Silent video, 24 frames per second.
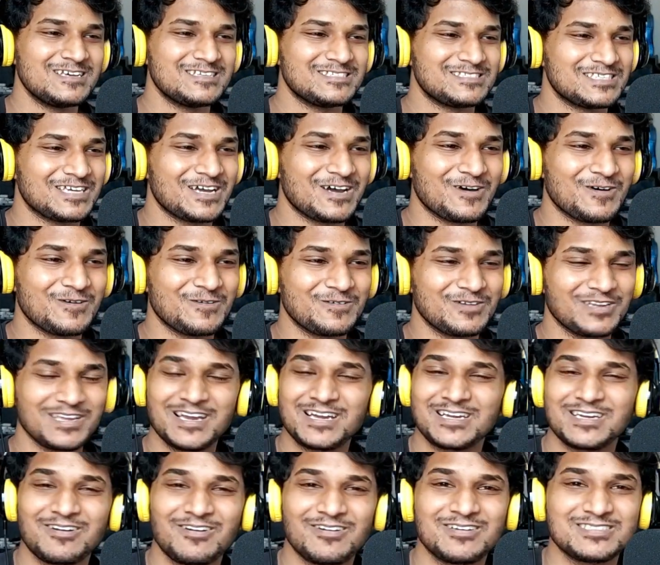So
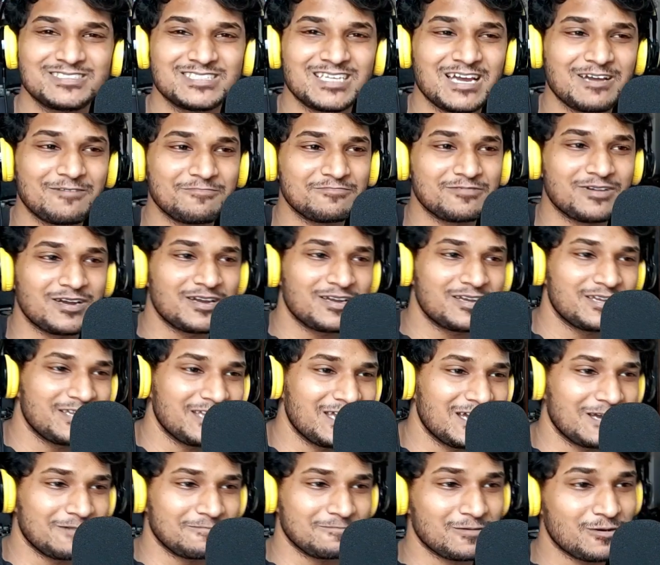yeah, guys,
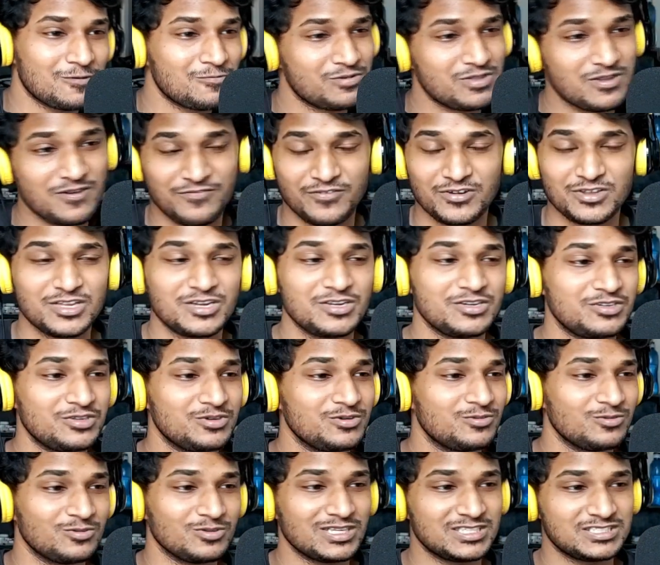without further
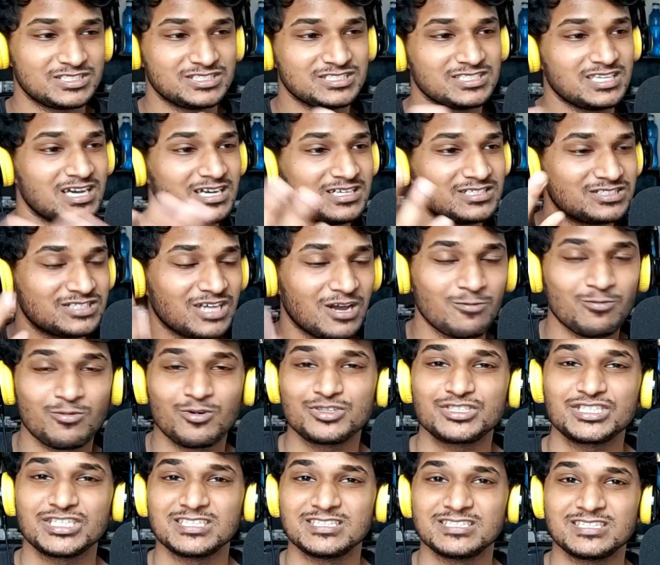ado, let's start
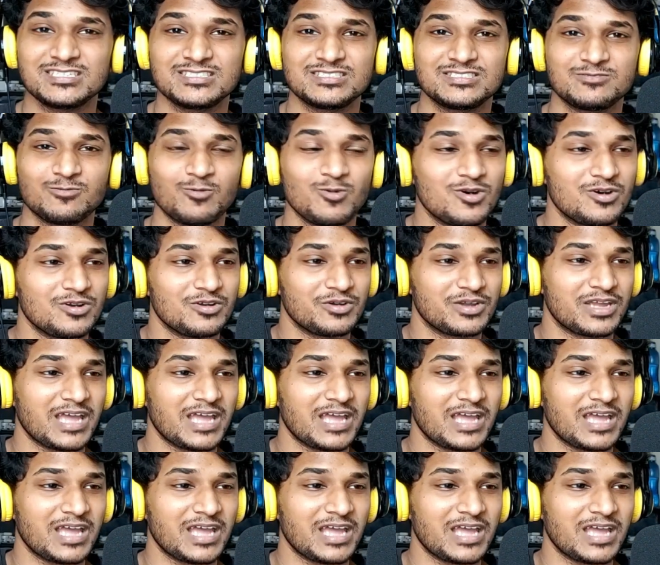watching this one.